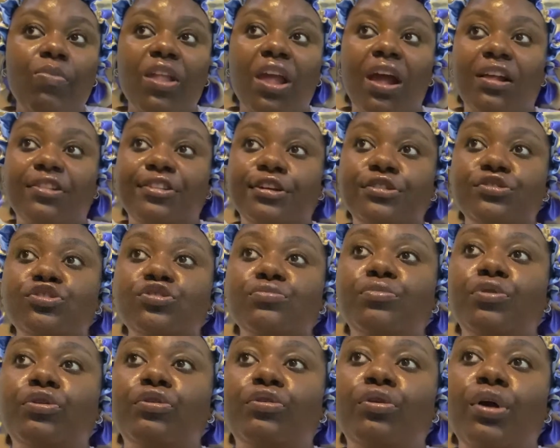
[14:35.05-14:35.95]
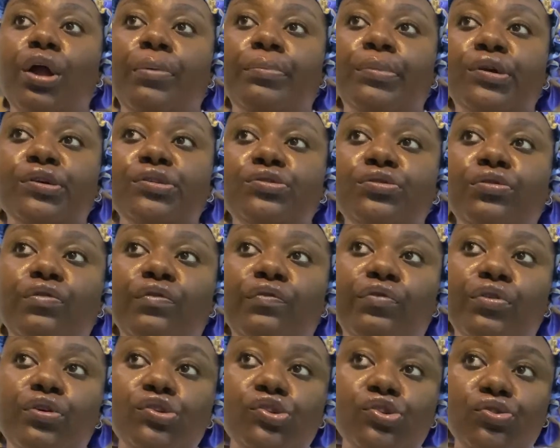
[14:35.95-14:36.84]
And then tomorrow I'm going to go
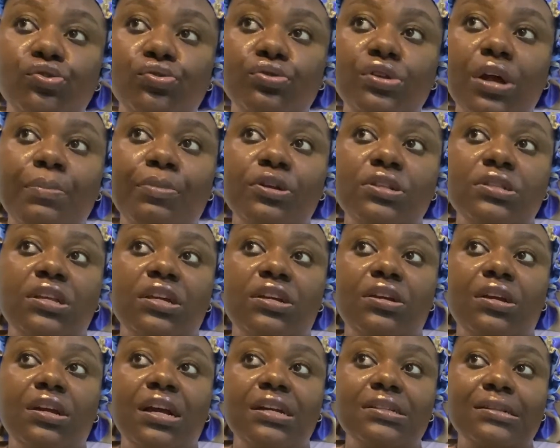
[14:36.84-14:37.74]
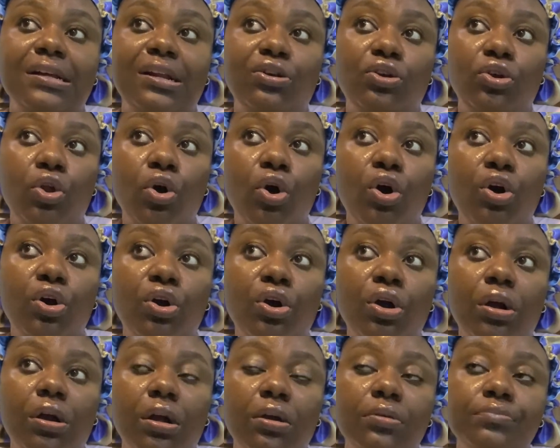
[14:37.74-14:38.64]
for a shoot. I'm going to take you guys along.